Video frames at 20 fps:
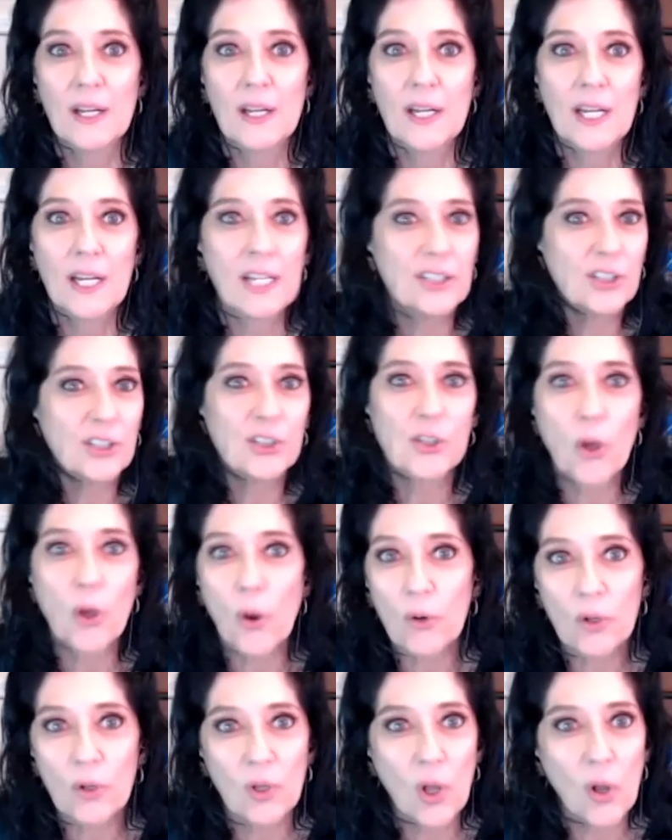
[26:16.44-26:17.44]
it's
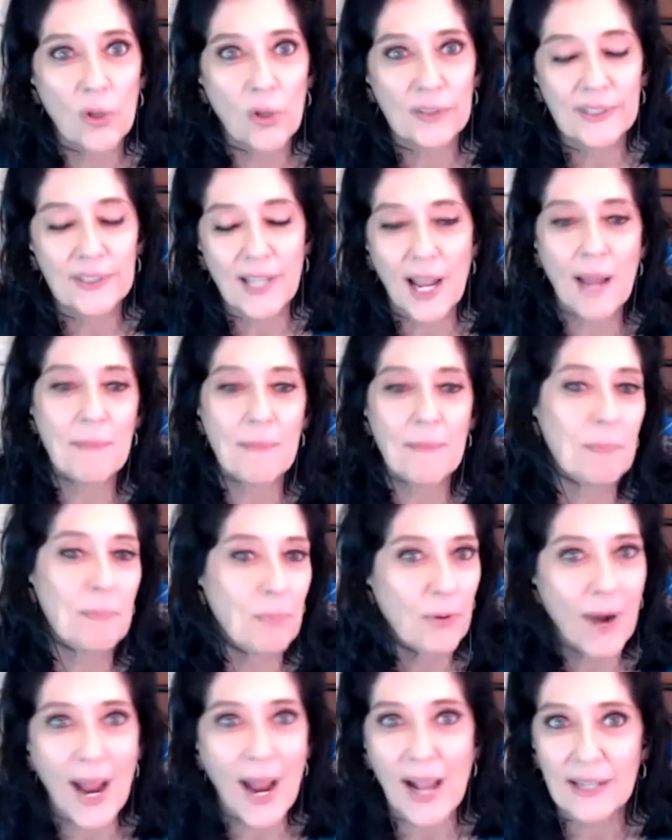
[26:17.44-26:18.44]
total hold time, and
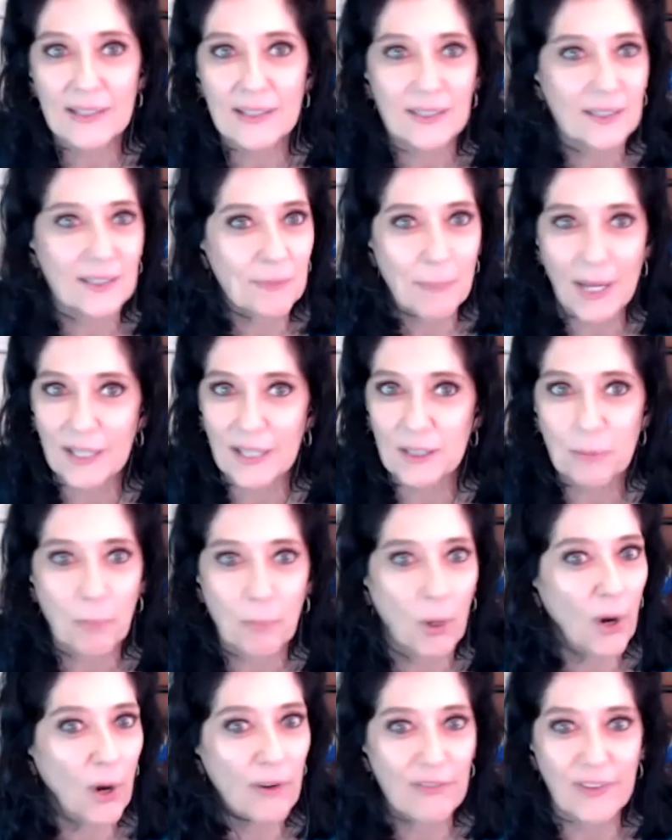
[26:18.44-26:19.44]
practice makes
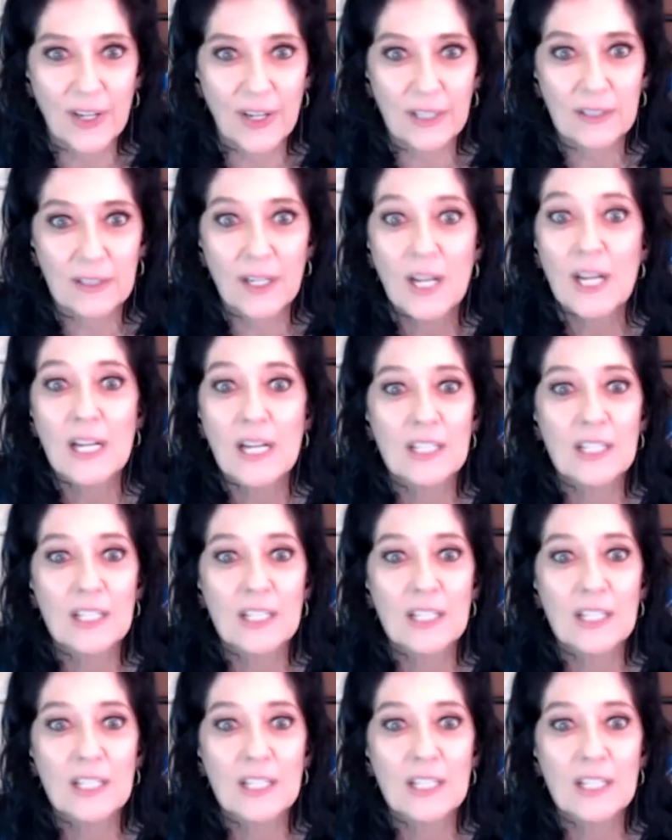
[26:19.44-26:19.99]
perfect.